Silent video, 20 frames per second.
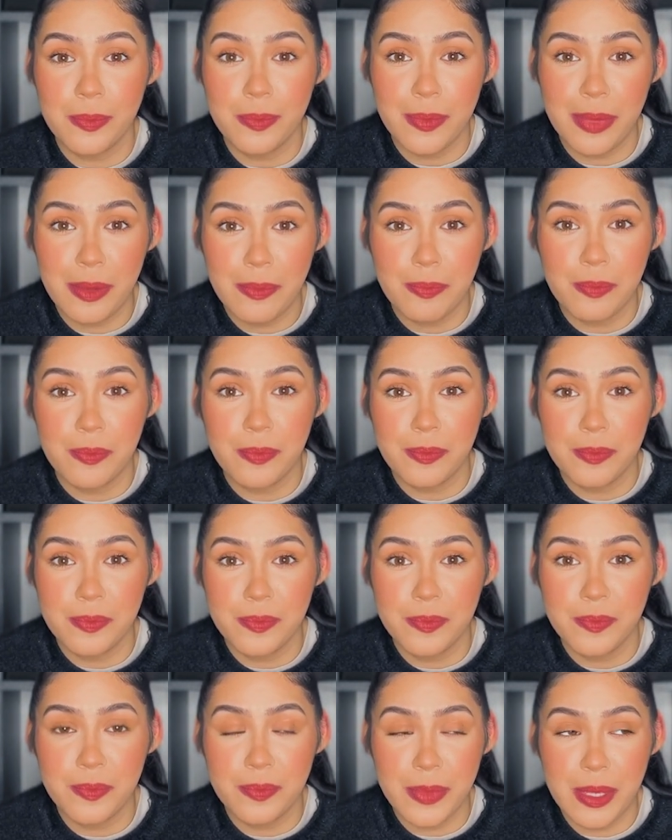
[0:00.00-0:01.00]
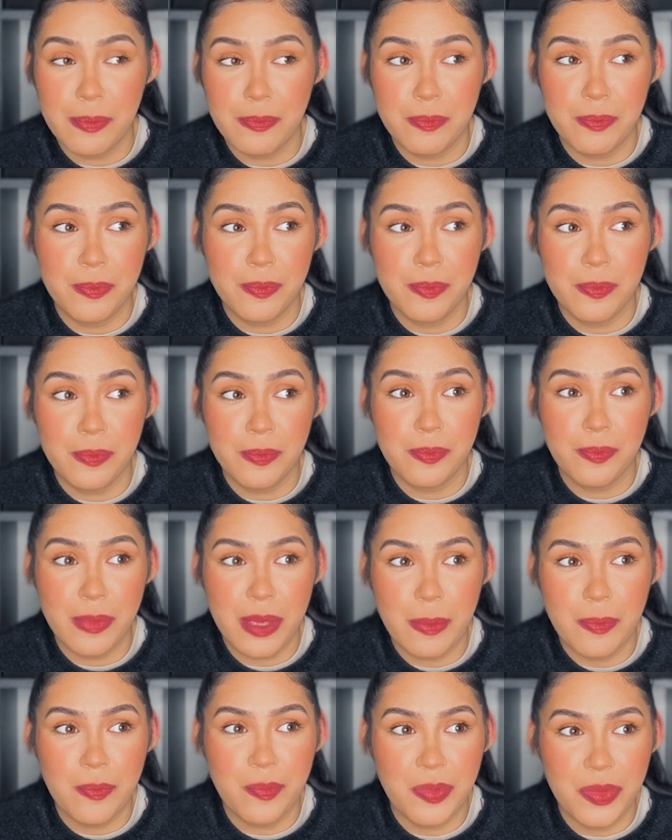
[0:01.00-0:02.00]
beep, beep,
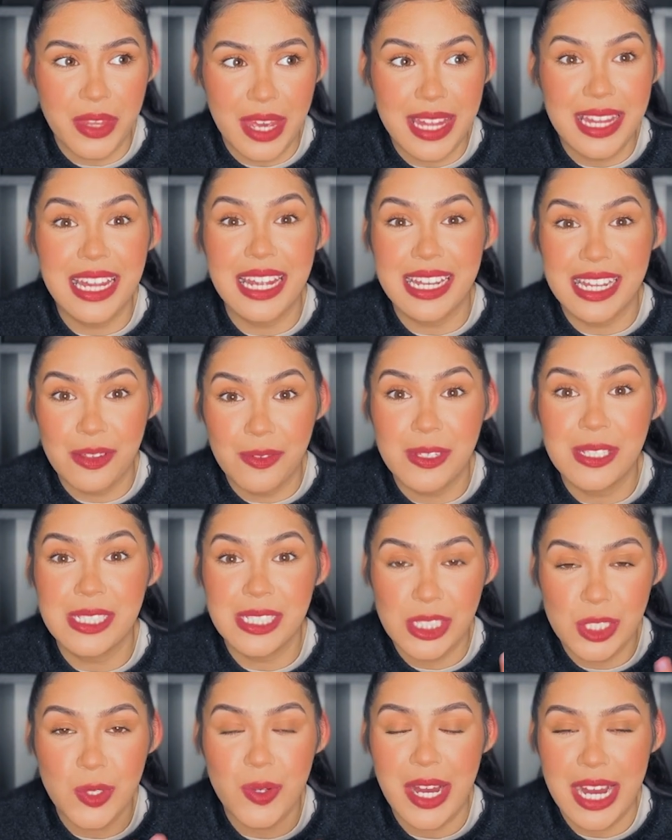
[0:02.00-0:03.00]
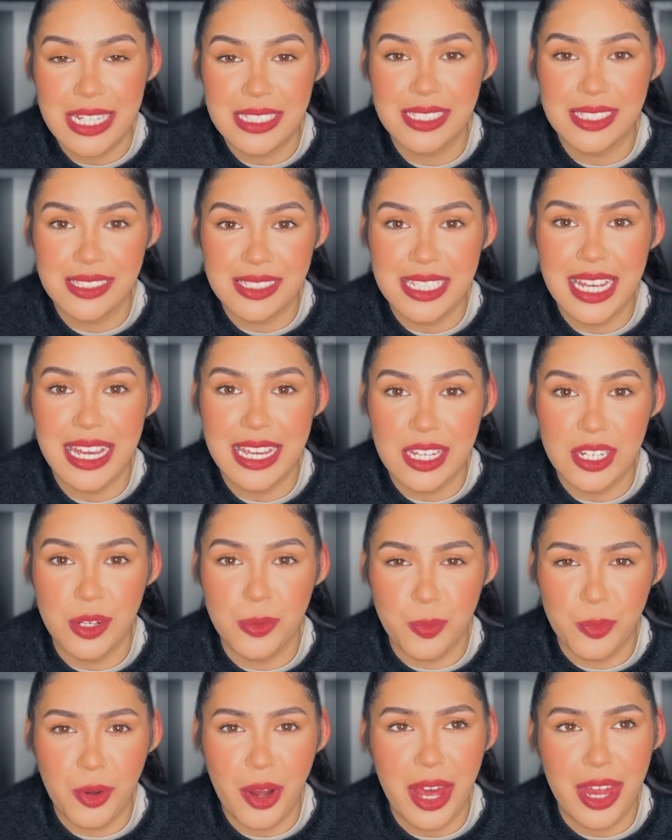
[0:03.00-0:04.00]
beep. And then if he still hasn't taken a
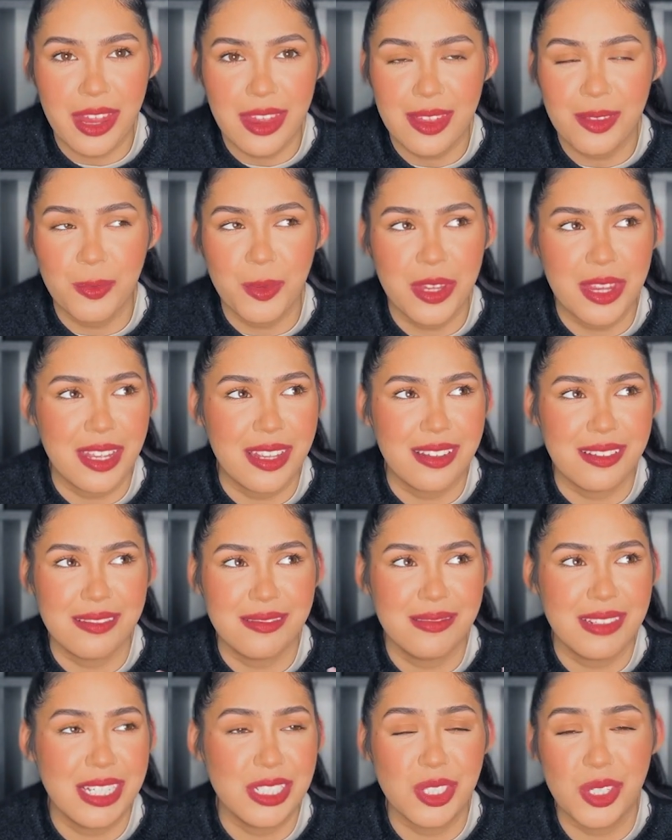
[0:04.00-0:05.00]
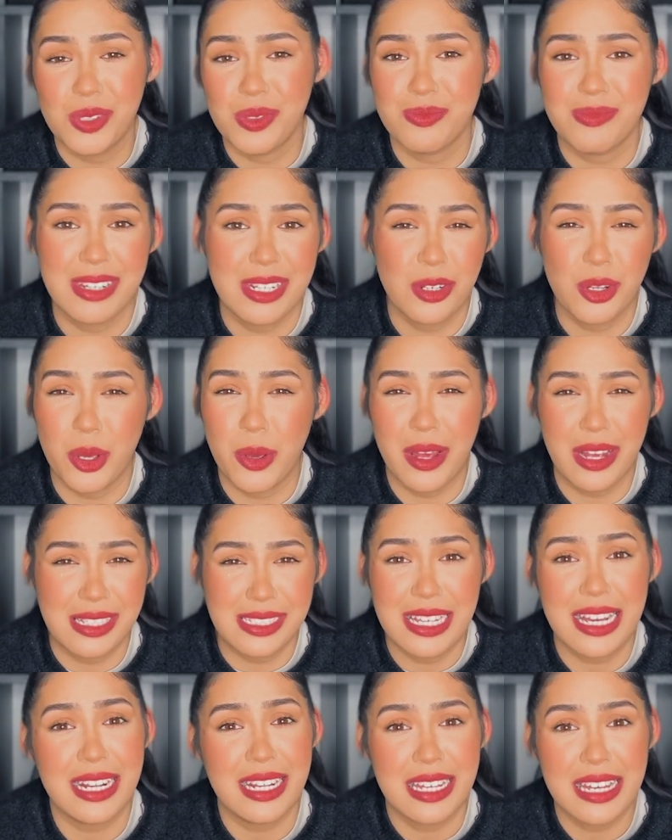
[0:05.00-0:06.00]
breath within, I don't know
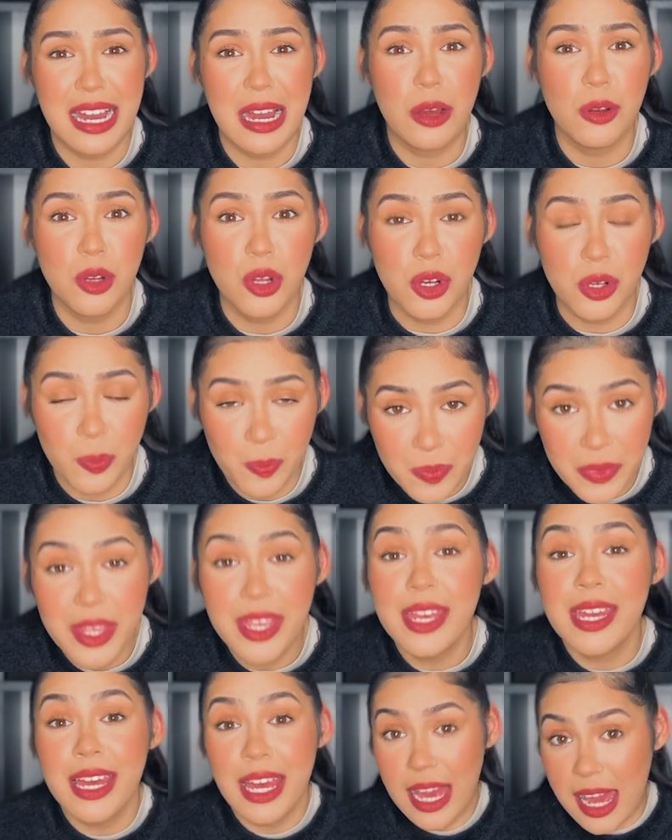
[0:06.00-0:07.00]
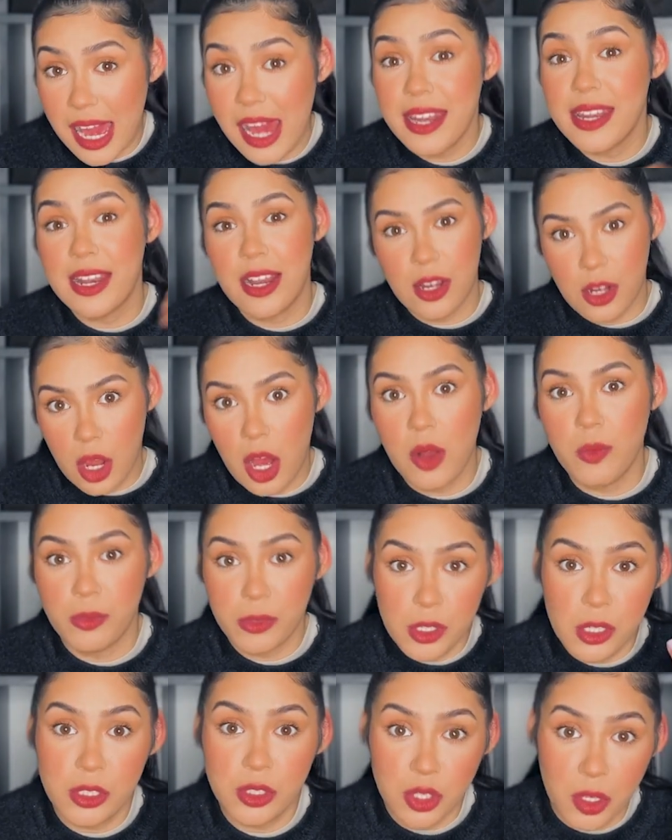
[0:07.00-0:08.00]
exactly how long, an alarm
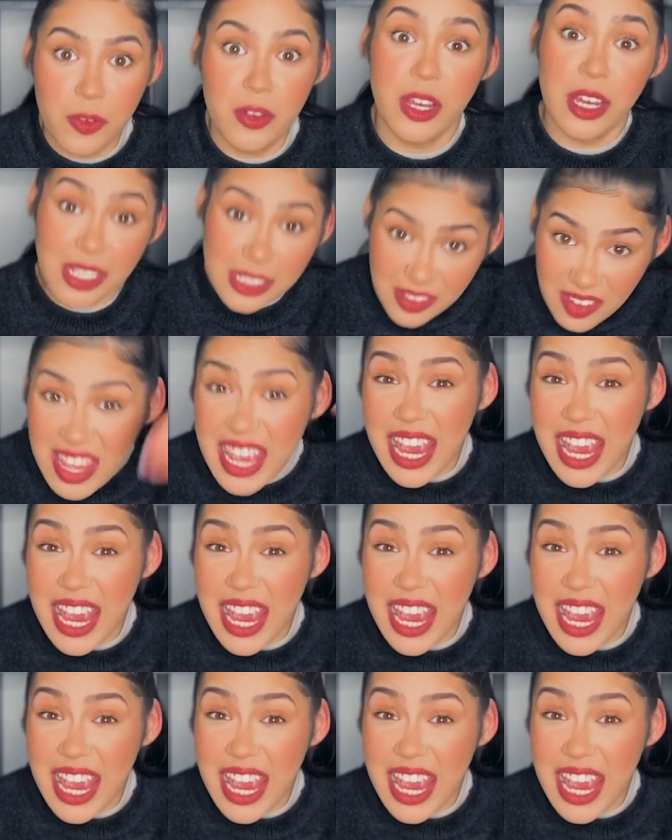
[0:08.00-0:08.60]
goes off. It goes,